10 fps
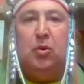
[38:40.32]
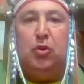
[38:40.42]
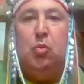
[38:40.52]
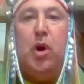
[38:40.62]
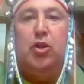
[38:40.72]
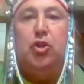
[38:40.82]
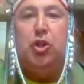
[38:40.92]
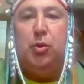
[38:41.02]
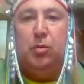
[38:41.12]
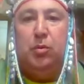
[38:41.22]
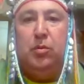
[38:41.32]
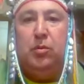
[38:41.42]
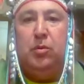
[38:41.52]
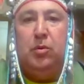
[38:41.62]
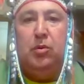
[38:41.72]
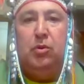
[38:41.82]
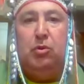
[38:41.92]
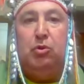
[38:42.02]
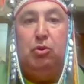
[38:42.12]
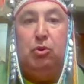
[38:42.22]
There's one Jew,
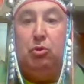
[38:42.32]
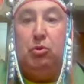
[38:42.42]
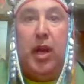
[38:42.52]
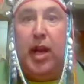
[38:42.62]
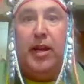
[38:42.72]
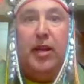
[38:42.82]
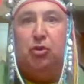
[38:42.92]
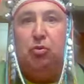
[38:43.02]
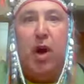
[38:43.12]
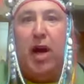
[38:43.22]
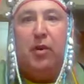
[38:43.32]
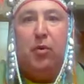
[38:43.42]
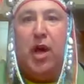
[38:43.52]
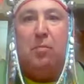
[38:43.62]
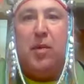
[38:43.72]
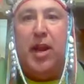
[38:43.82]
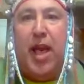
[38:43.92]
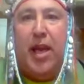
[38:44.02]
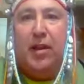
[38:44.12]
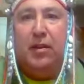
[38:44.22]
and he's driving around
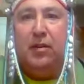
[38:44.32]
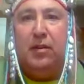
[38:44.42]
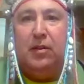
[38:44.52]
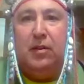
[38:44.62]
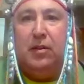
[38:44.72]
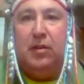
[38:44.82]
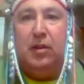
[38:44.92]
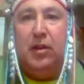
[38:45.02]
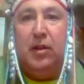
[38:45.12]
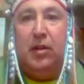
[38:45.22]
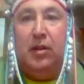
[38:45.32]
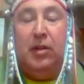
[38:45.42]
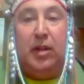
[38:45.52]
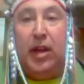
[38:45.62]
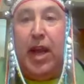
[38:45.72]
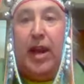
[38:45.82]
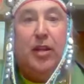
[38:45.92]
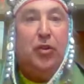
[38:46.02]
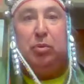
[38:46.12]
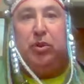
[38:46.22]
Manhattan, and
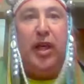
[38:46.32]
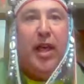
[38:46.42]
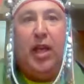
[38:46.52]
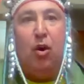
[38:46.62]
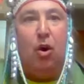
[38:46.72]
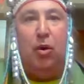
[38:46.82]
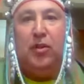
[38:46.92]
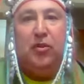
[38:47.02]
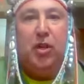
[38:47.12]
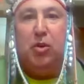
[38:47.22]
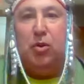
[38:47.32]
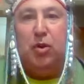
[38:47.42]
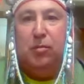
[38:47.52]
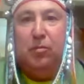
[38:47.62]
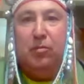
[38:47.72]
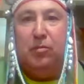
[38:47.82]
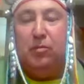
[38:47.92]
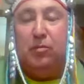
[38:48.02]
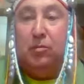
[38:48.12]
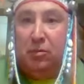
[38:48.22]
he's playing all these nigunim.
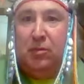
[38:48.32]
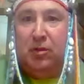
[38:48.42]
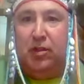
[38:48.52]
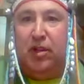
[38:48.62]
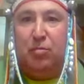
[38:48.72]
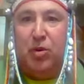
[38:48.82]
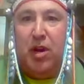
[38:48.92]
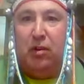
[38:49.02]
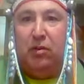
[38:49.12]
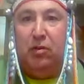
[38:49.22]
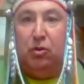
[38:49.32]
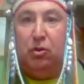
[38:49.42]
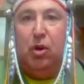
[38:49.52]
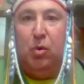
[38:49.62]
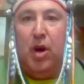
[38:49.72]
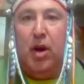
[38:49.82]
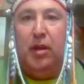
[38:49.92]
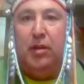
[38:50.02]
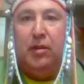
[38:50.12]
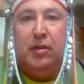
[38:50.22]
Steve Brown, do you know
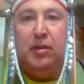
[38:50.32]
why?